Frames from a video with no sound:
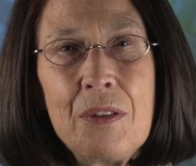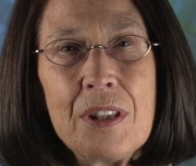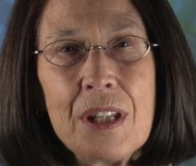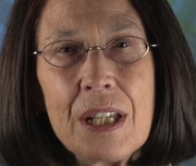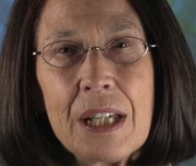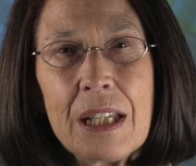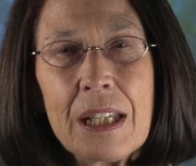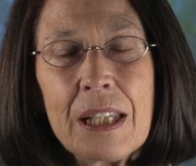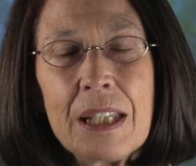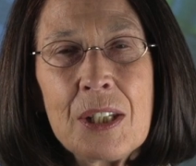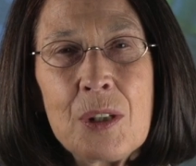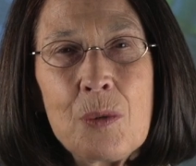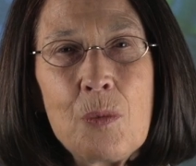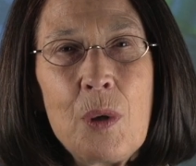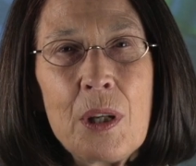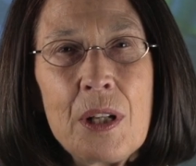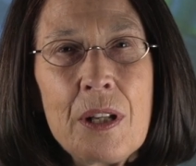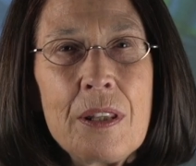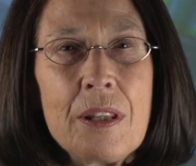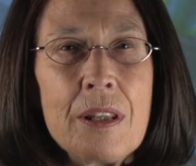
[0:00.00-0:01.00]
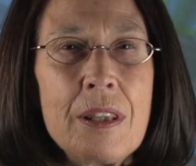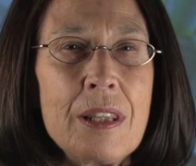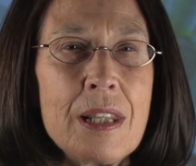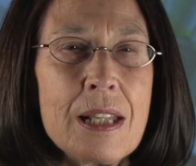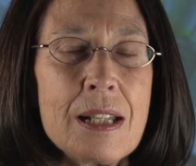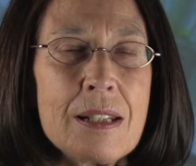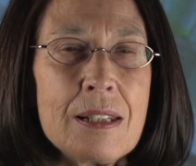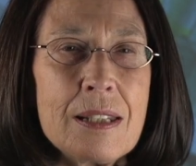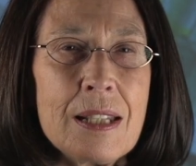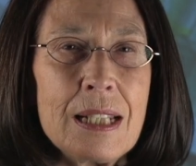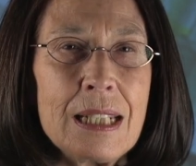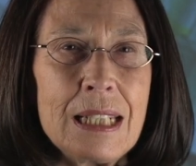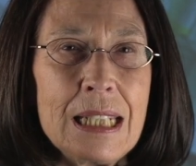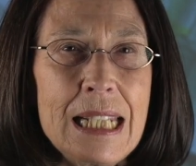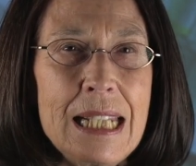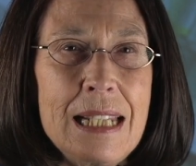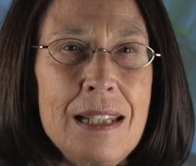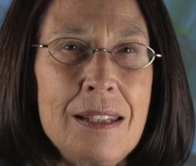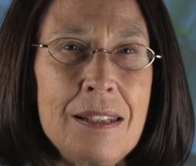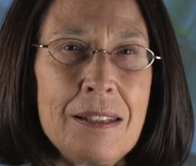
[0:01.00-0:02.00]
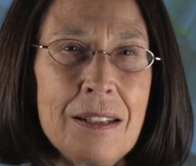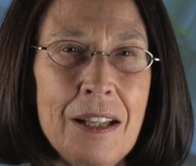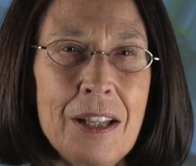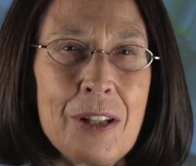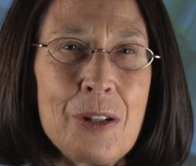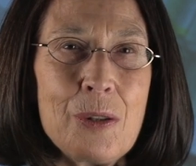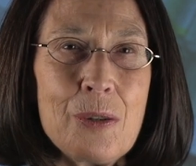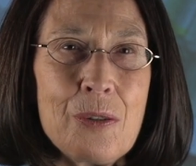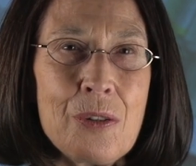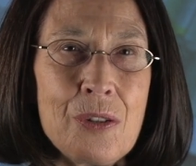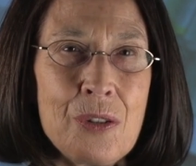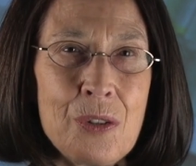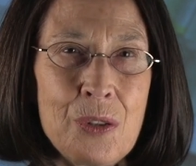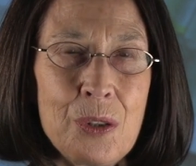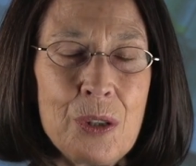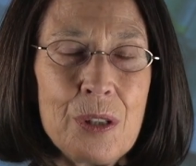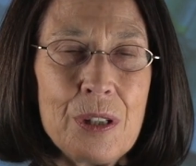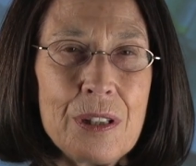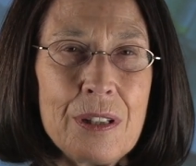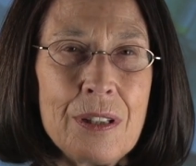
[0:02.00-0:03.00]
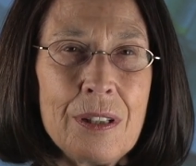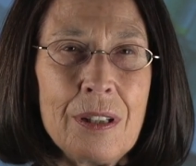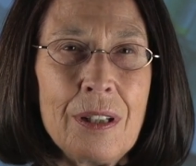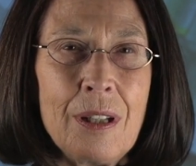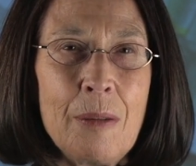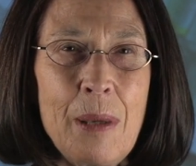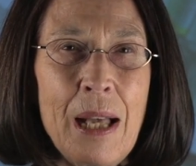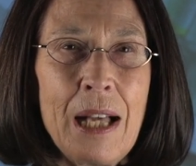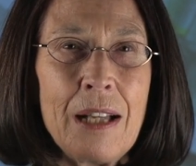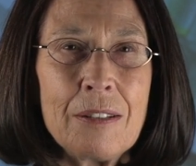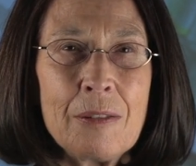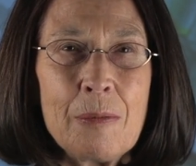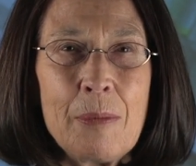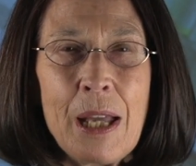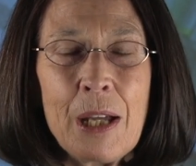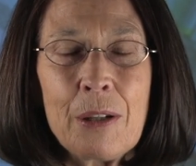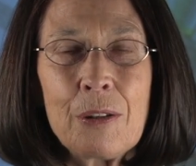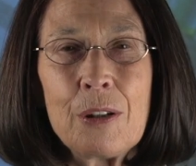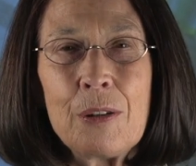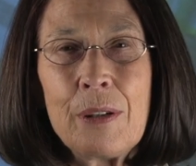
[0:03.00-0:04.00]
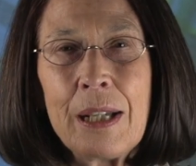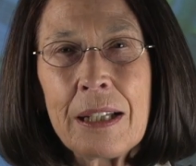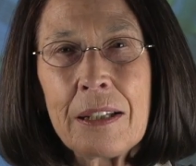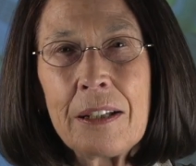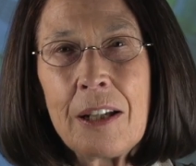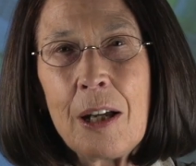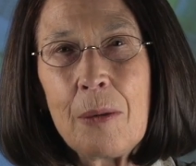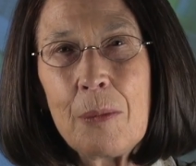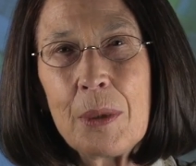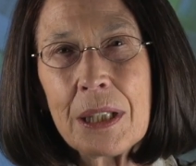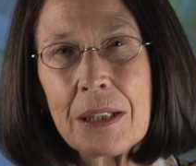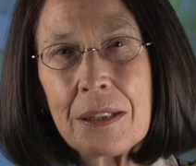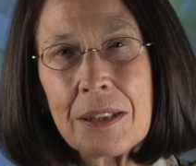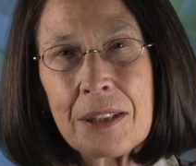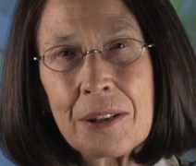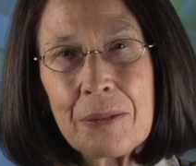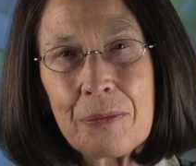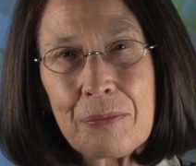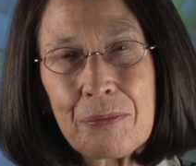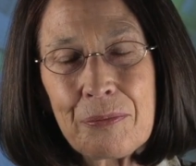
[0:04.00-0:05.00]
think is one of the things least understood about macroeconomics?